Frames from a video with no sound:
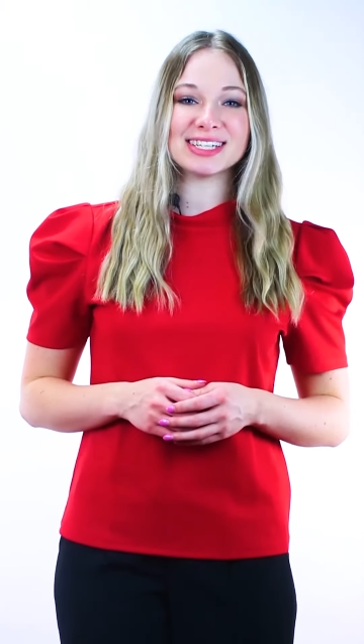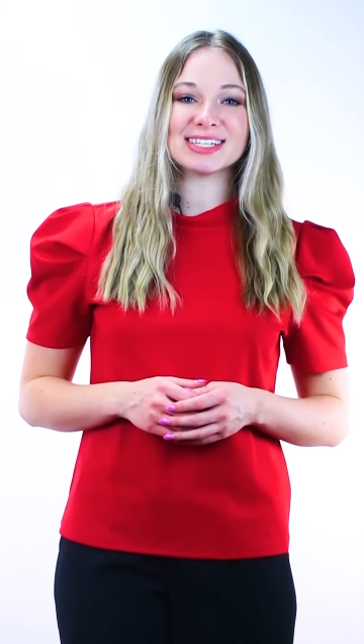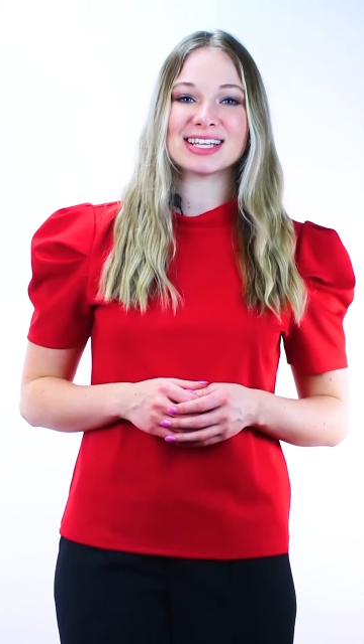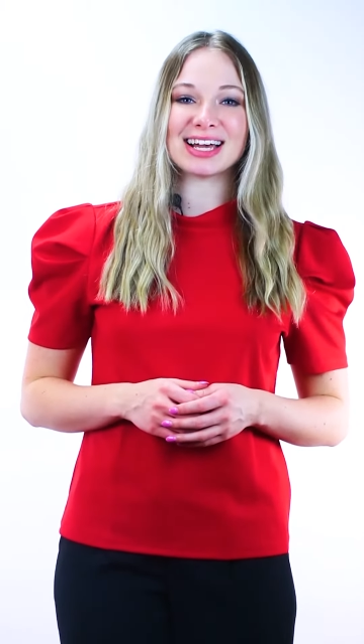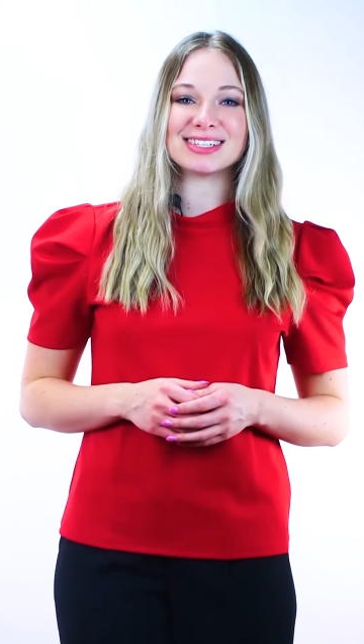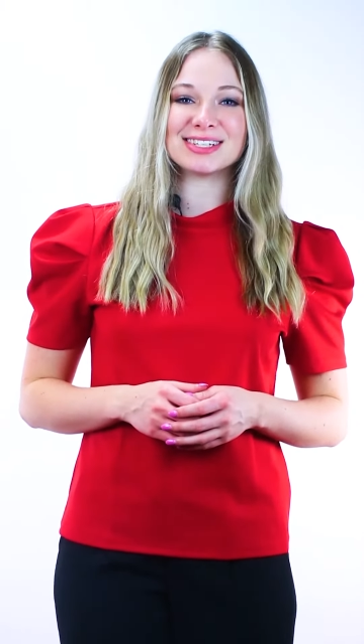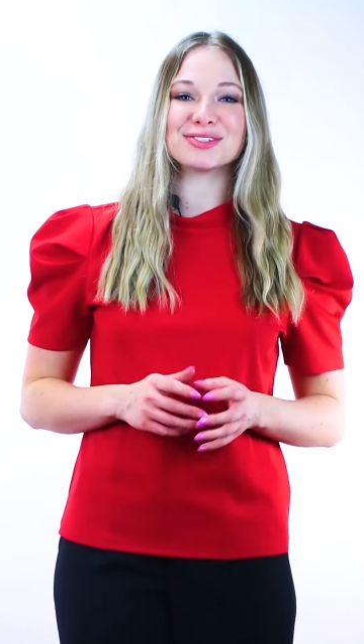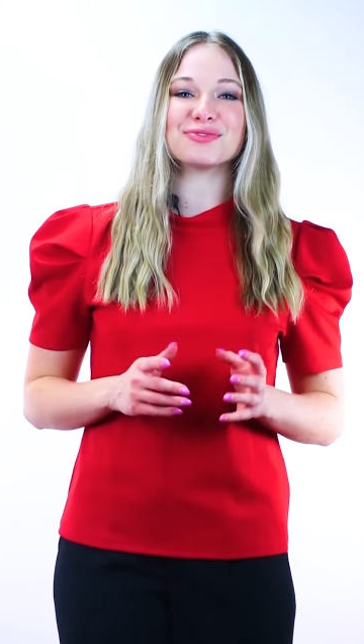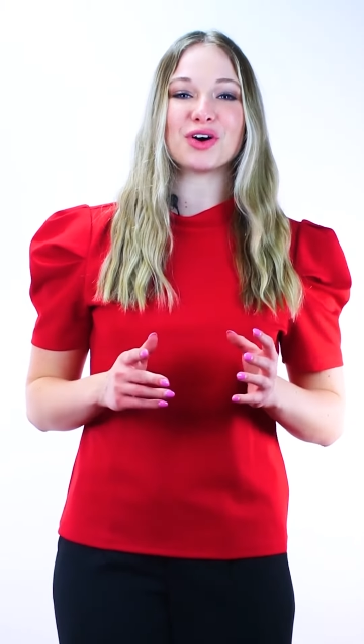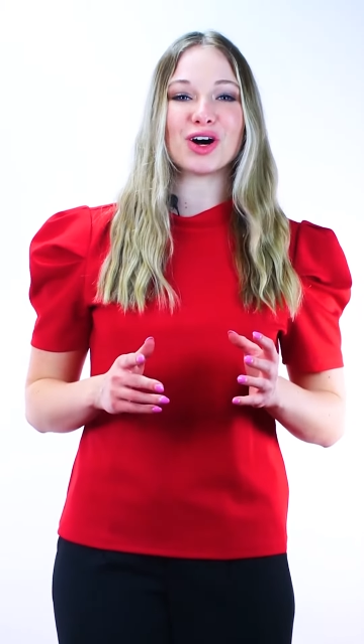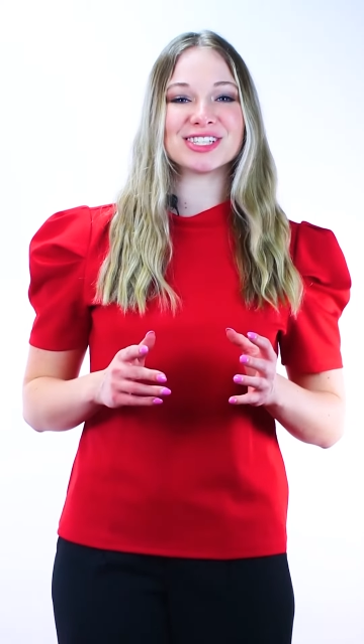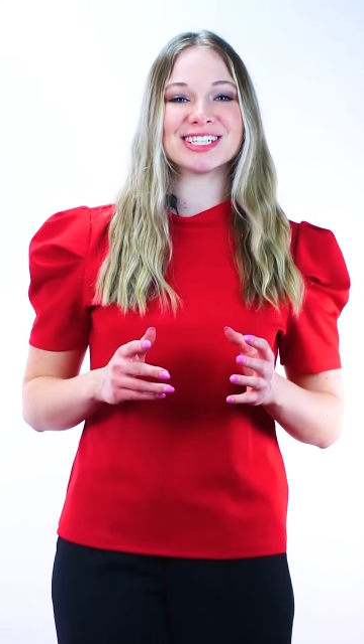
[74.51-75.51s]
Success's
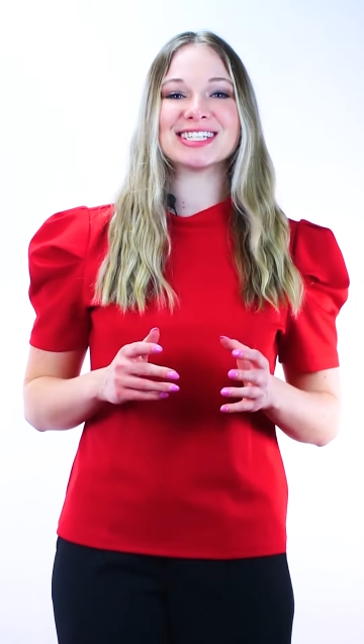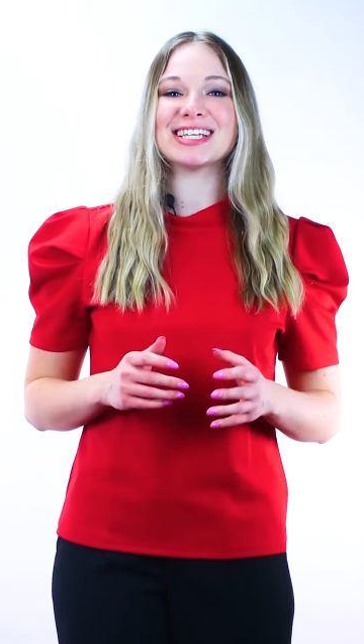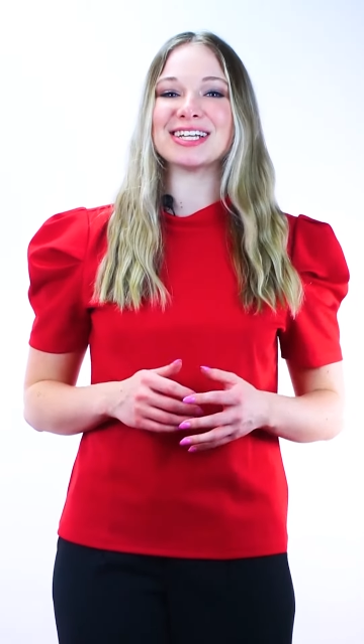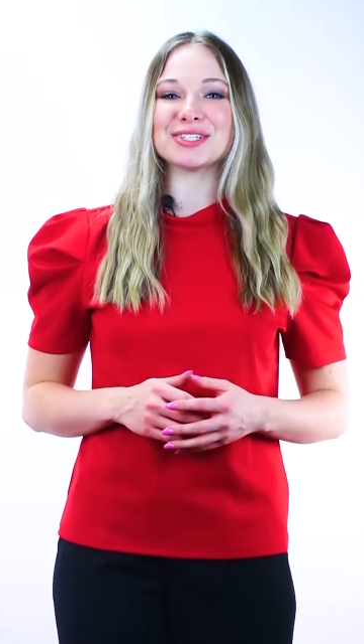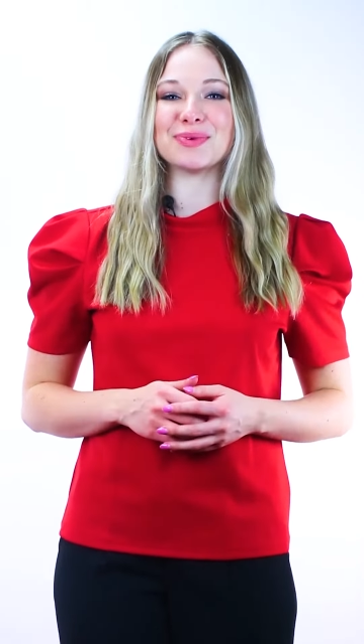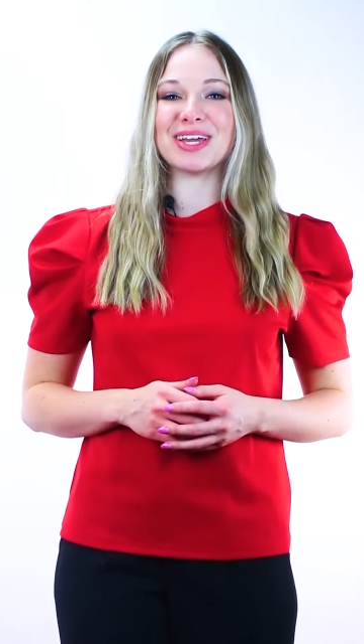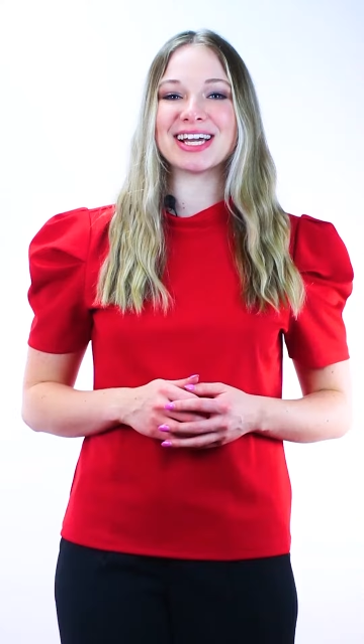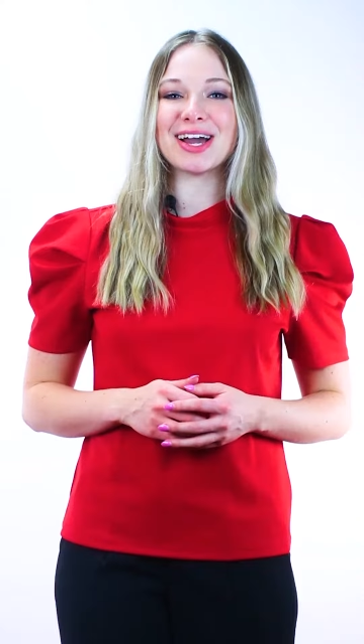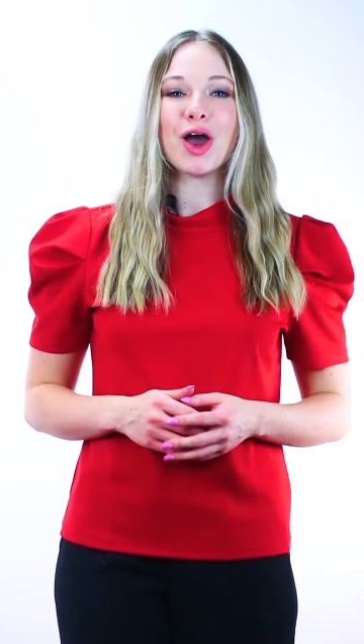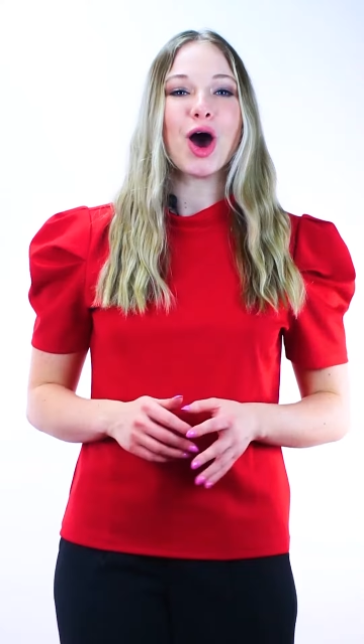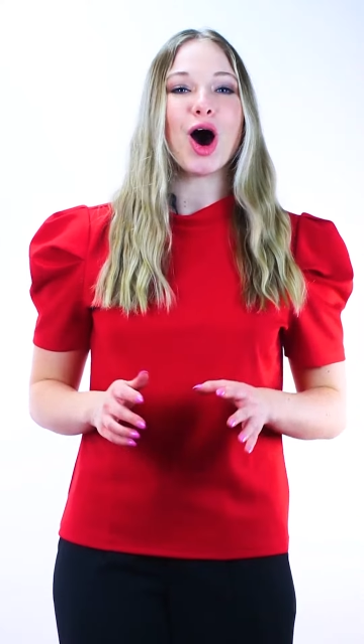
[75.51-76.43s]
Vol Success Week.